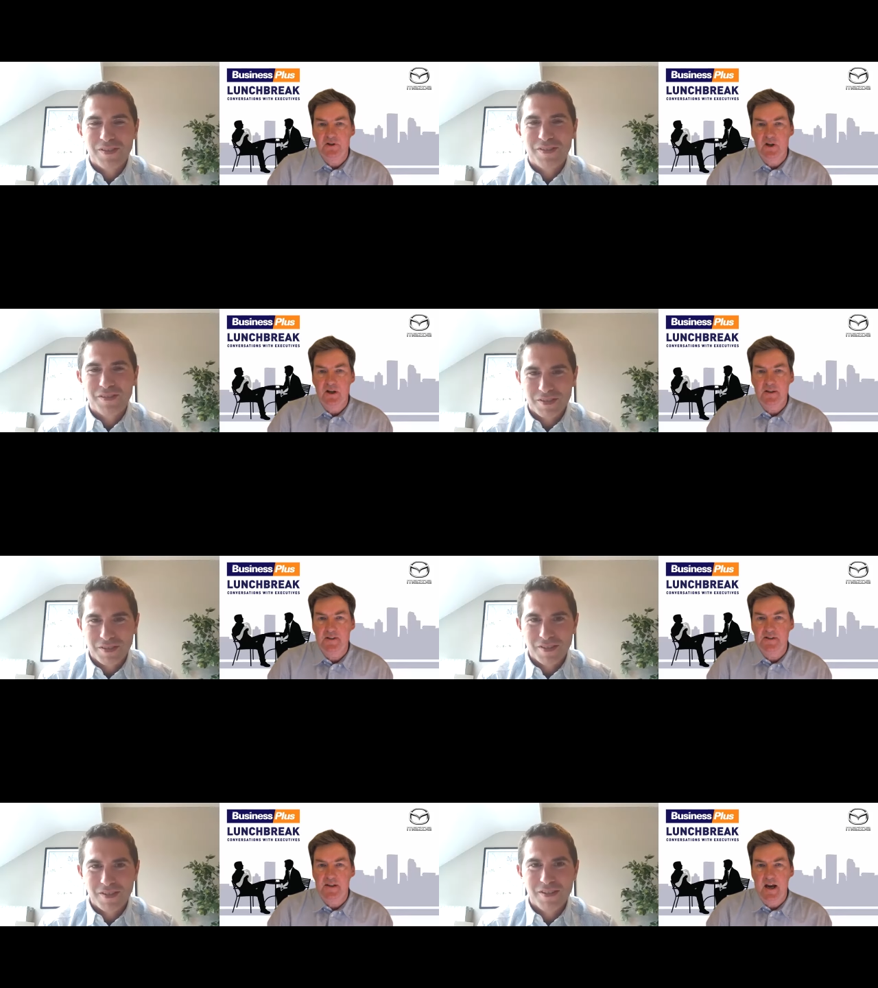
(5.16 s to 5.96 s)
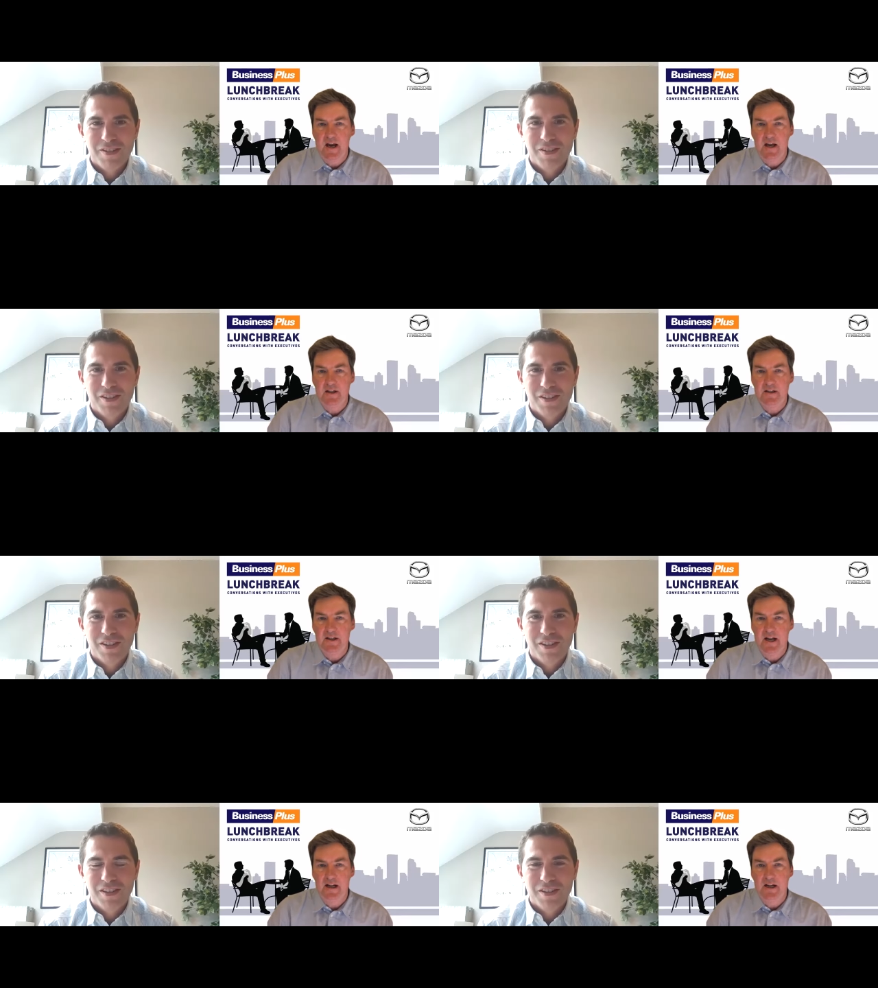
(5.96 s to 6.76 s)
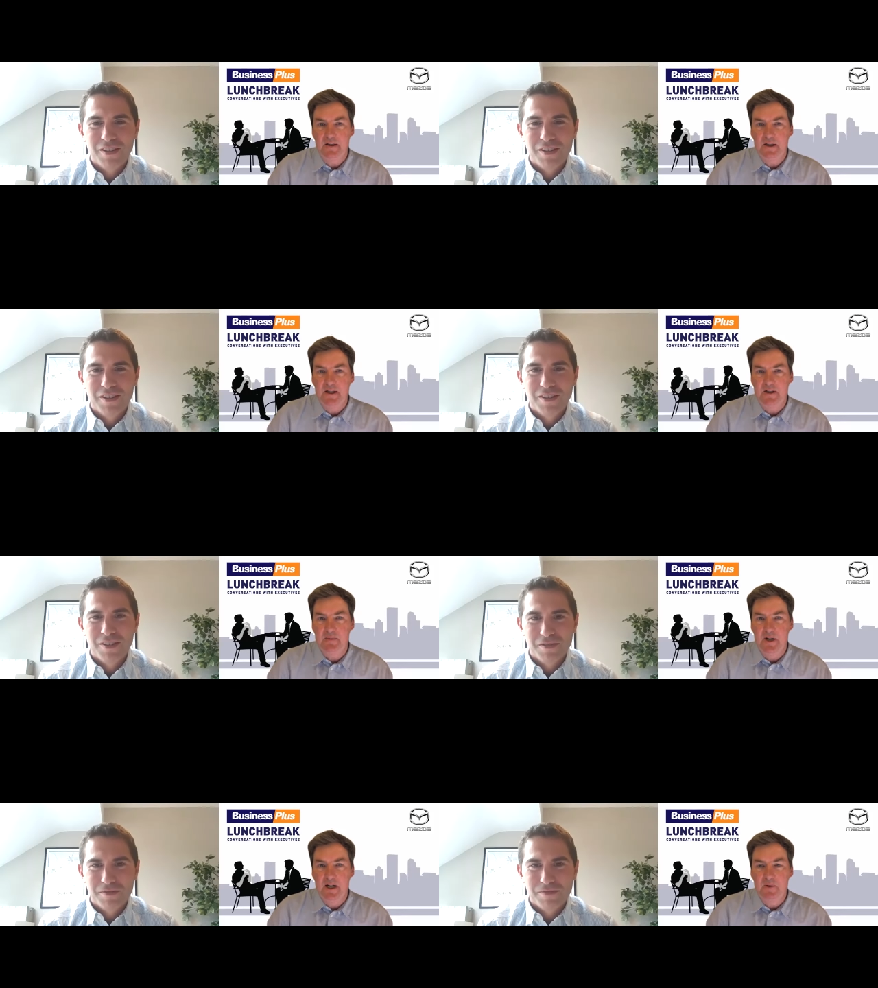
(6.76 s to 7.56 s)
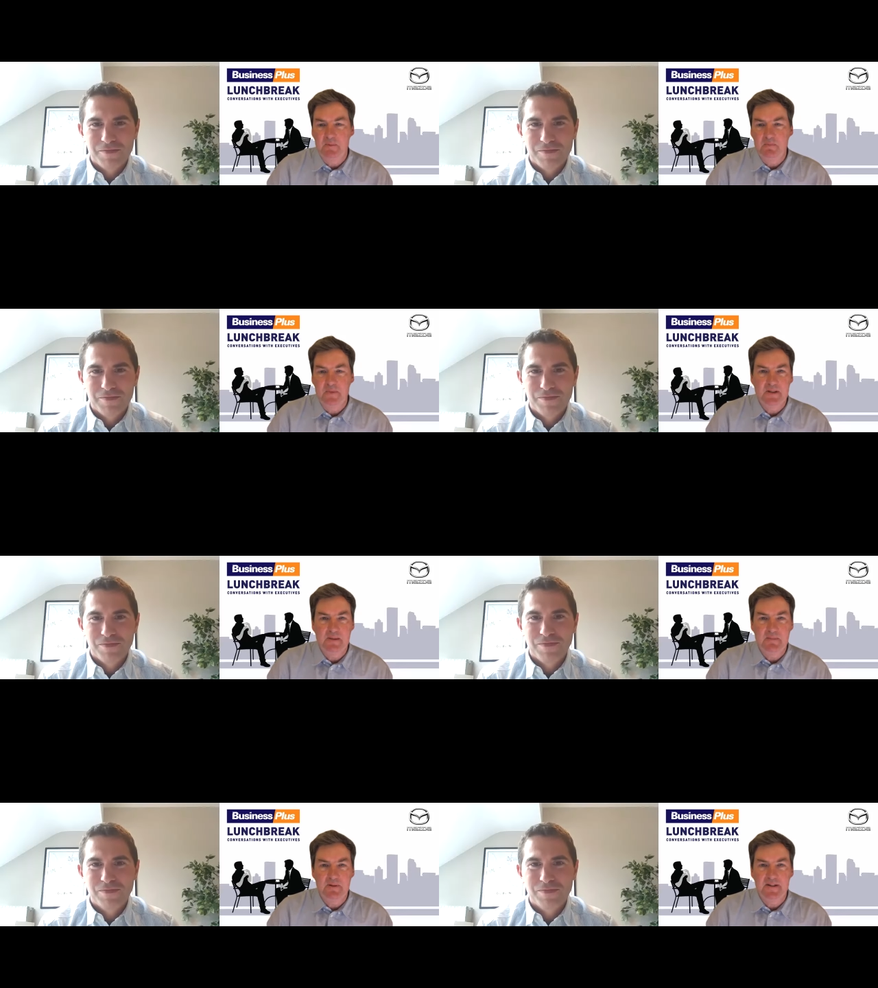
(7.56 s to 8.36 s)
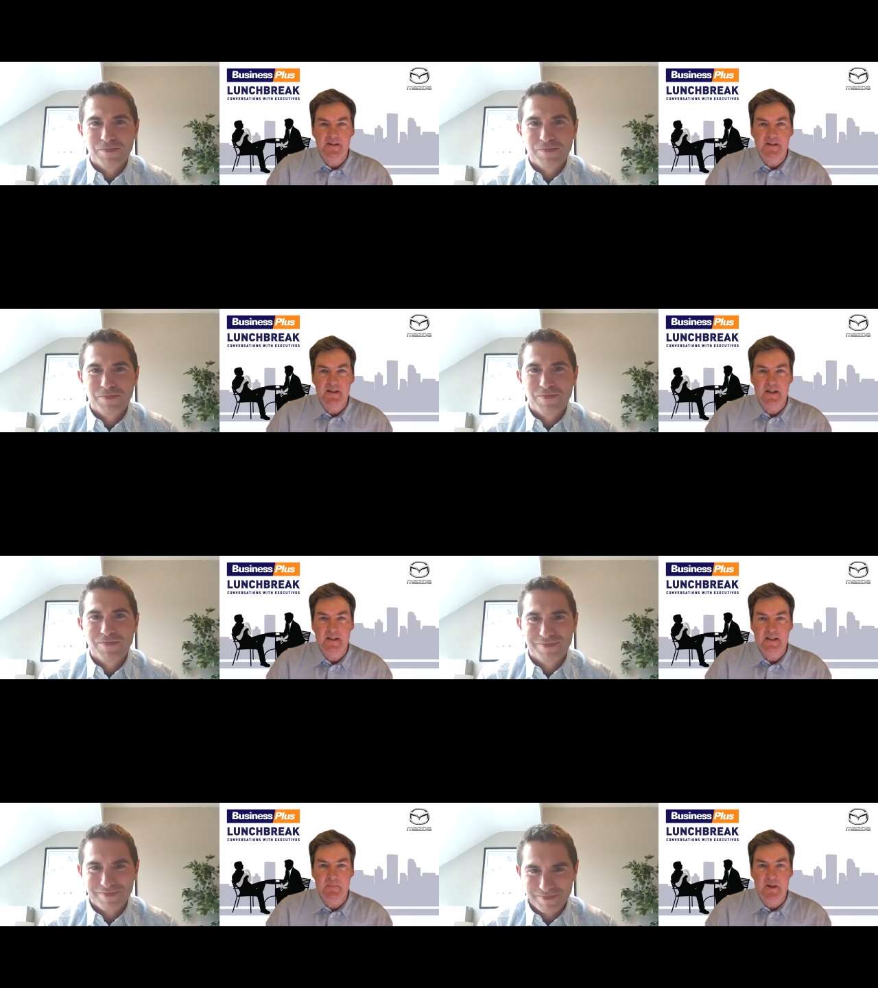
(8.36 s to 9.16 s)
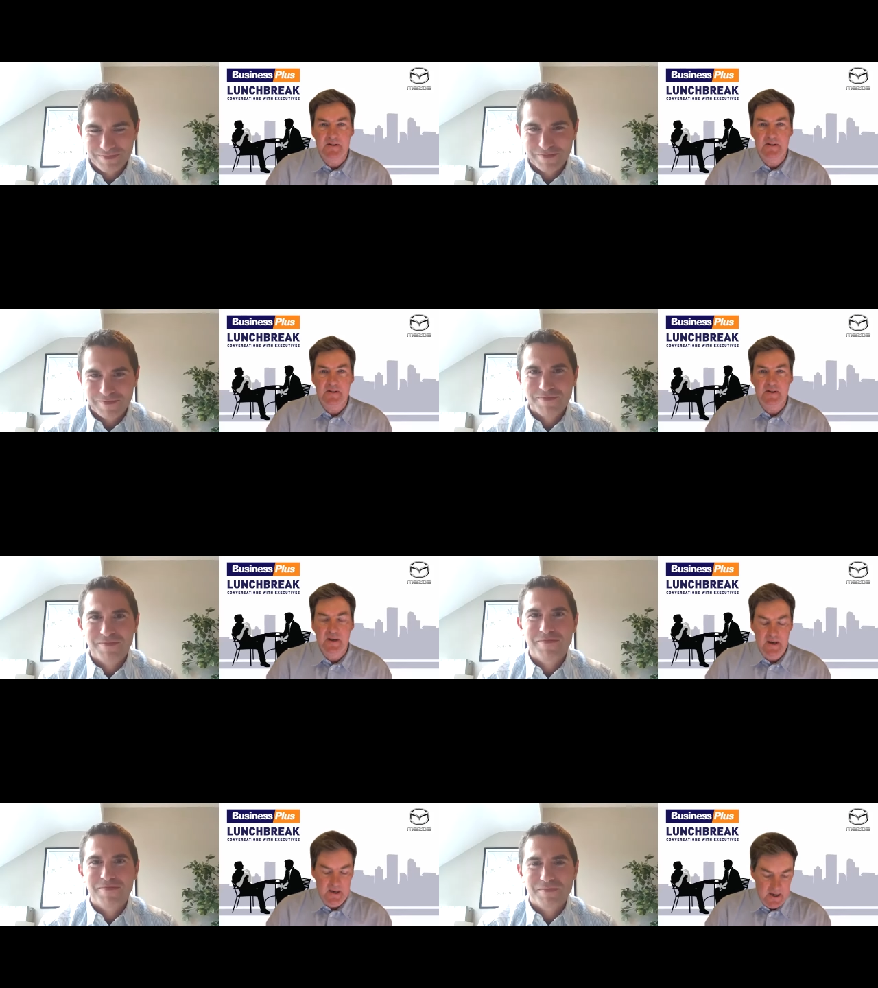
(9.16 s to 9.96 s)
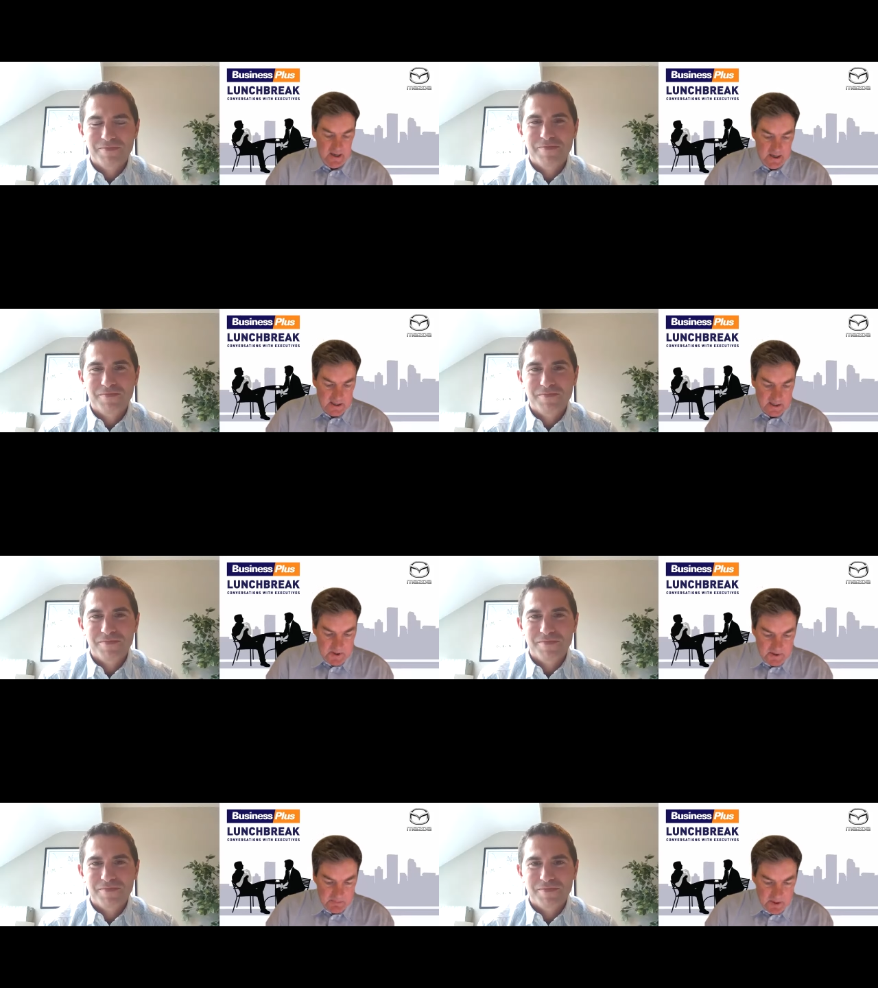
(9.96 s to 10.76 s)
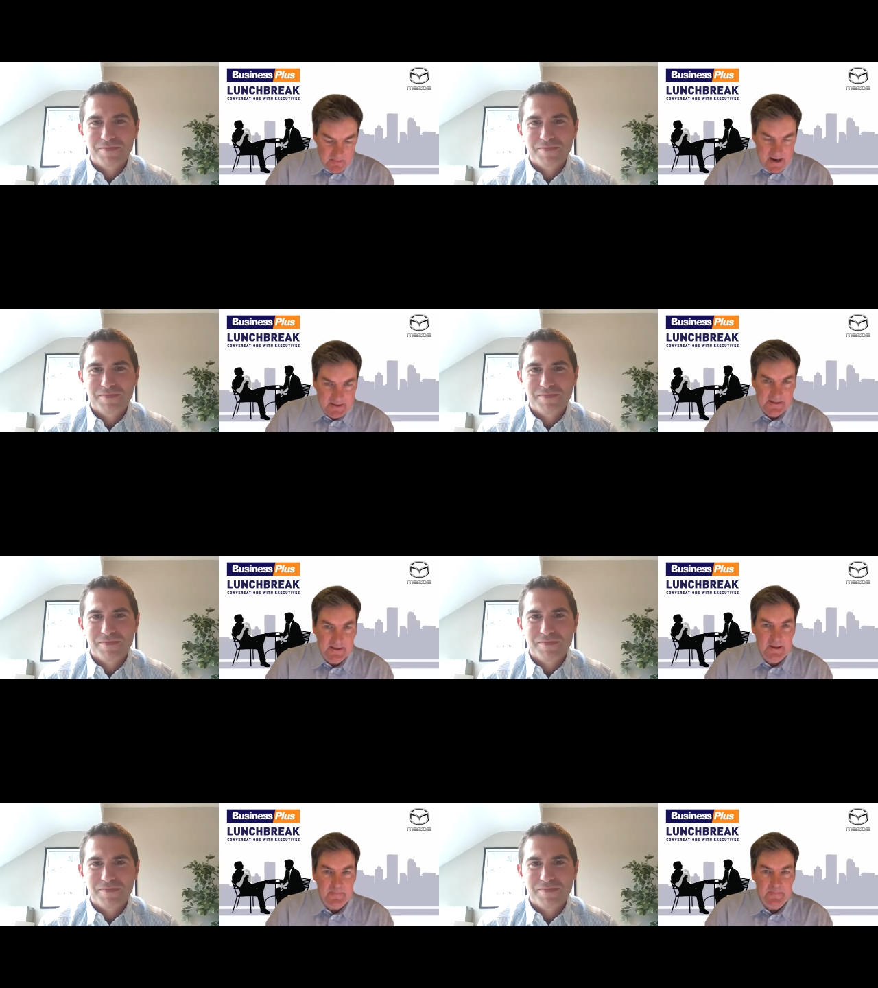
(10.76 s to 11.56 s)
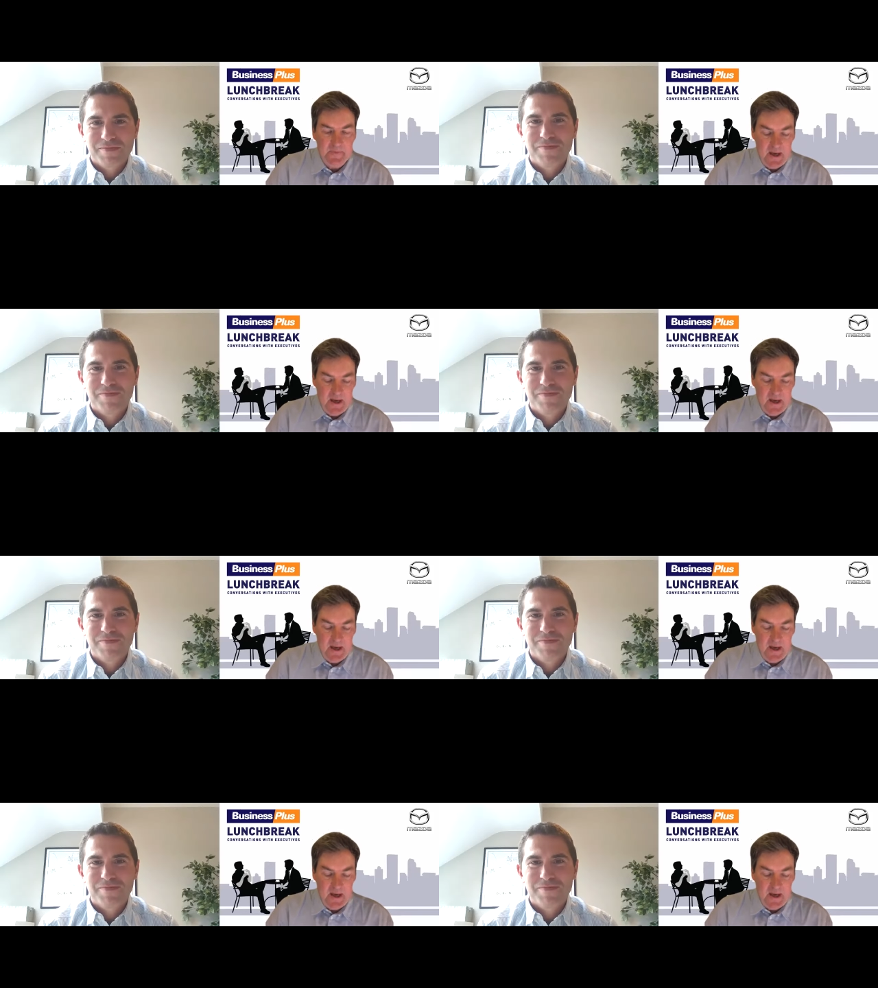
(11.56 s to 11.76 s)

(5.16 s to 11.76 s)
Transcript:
Speaker 1: joining us uh, today on Lunch Break with Business Plus, uh, sponsored sponsored by Mazda.